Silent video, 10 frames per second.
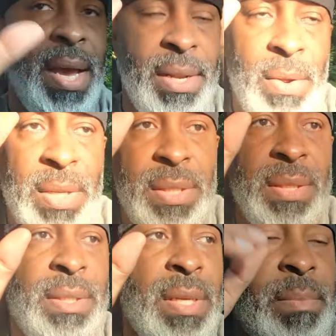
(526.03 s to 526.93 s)
I know this
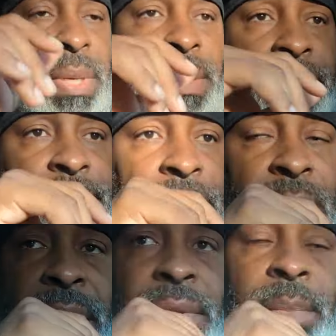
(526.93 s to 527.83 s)
is going to be
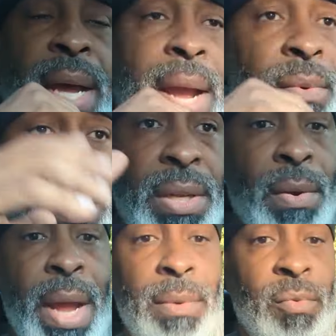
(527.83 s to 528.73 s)
whatever, but I really
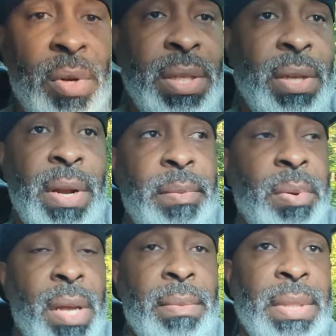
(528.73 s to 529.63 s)
don't have a
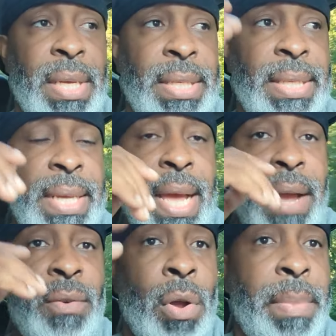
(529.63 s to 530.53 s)
problem with that.
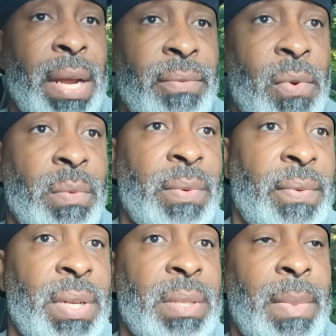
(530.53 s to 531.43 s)
I've gone back and forth with
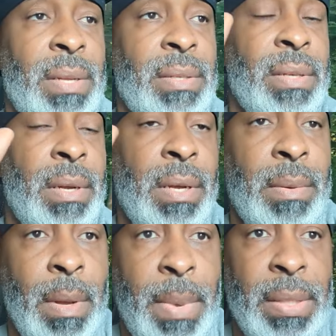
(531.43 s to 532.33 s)
friends about
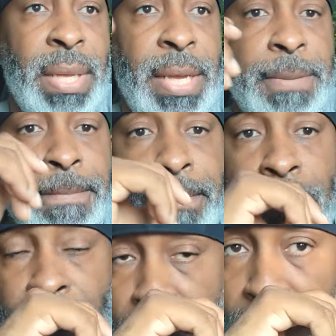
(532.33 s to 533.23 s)
that.
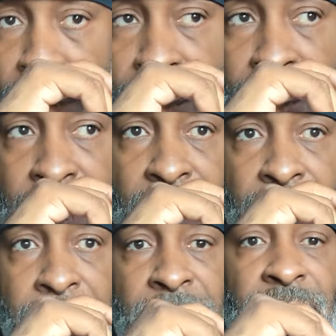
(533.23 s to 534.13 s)

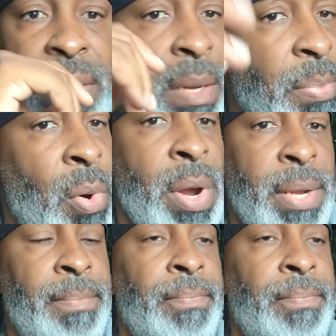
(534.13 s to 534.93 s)
But at some point,